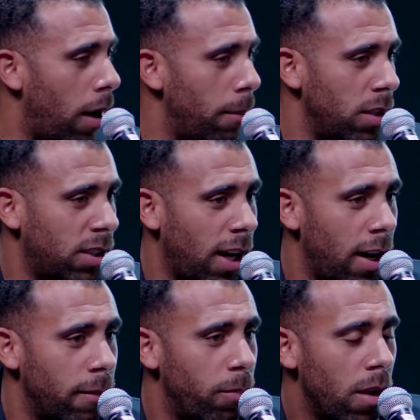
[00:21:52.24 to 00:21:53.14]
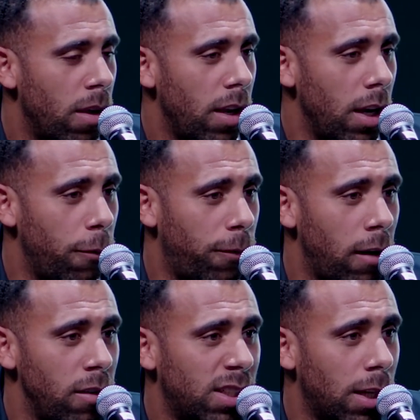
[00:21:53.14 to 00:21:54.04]
I'm just saying if
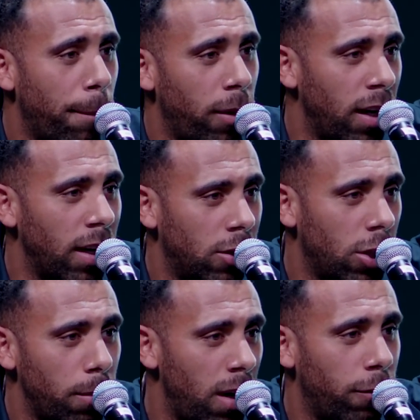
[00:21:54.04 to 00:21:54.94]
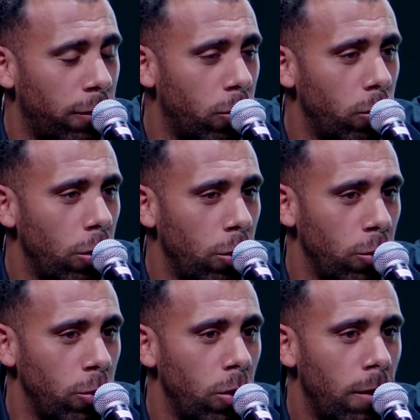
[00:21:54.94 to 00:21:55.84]
there is somebody at that top level
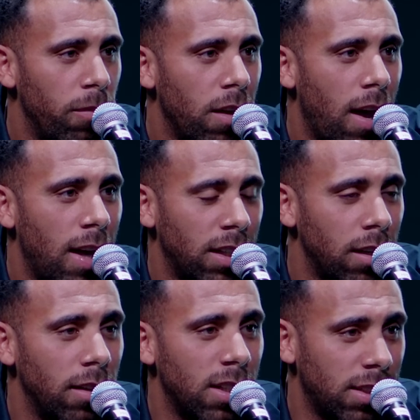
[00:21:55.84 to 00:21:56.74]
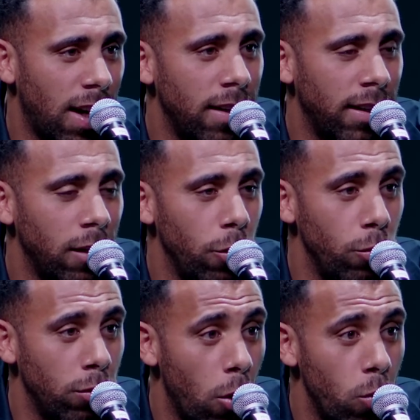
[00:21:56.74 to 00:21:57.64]
who has an understanding, who
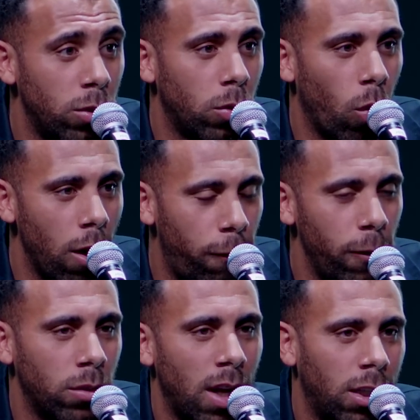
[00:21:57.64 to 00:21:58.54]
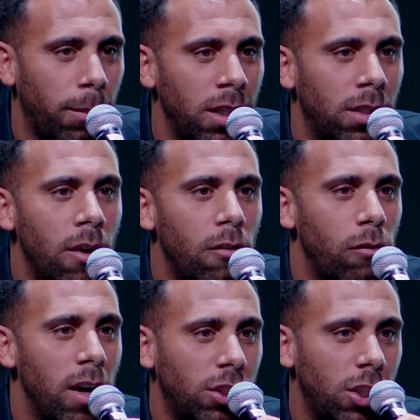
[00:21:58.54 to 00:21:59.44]
knows what it feels like to be
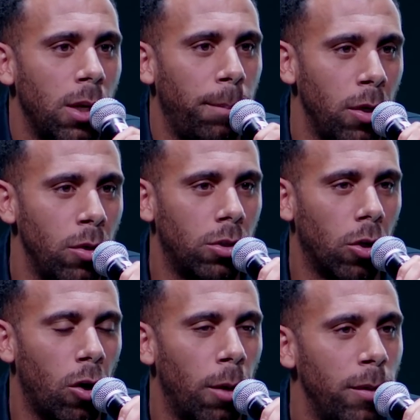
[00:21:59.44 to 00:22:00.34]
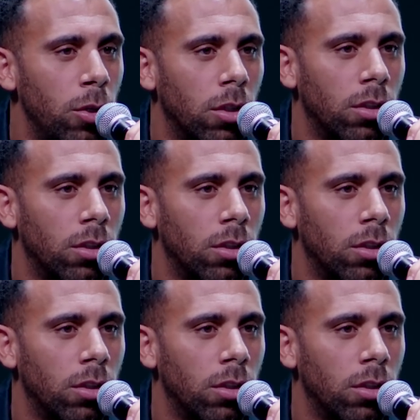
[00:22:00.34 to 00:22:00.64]
racially abused or abused on